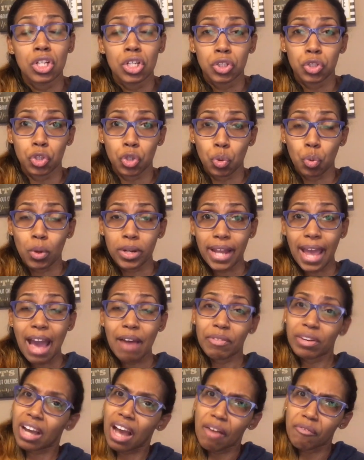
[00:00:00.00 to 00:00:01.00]
Do you want to
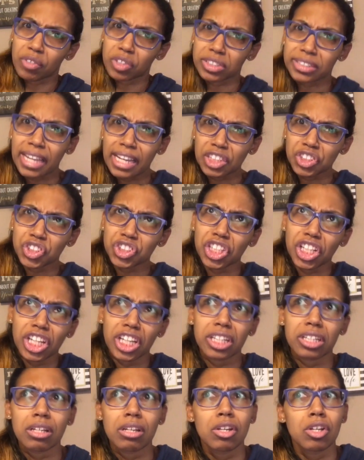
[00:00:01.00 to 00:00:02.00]
have a
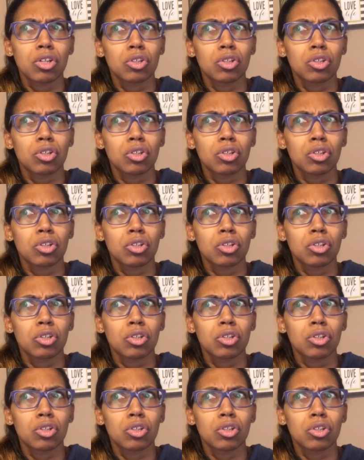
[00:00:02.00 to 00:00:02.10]
conversation?